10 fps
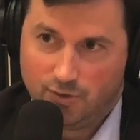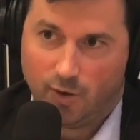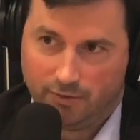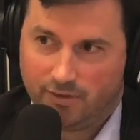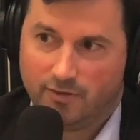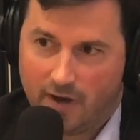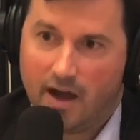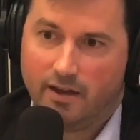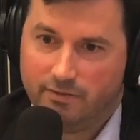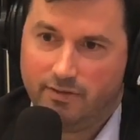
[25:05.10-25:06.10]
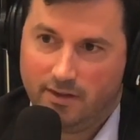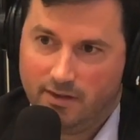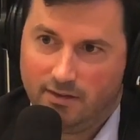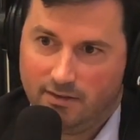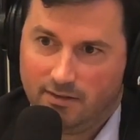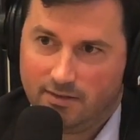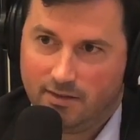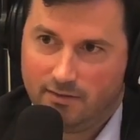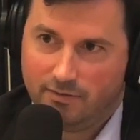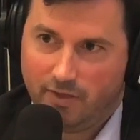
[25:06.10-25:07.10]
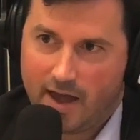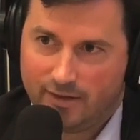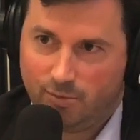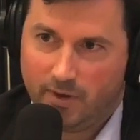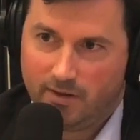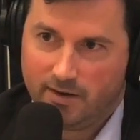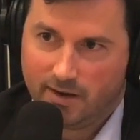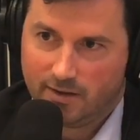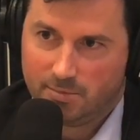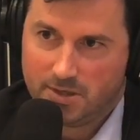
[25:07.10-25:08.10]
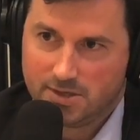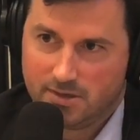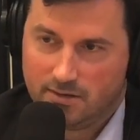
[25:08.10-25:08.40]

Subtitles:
don't survive the last whale hunting expedition.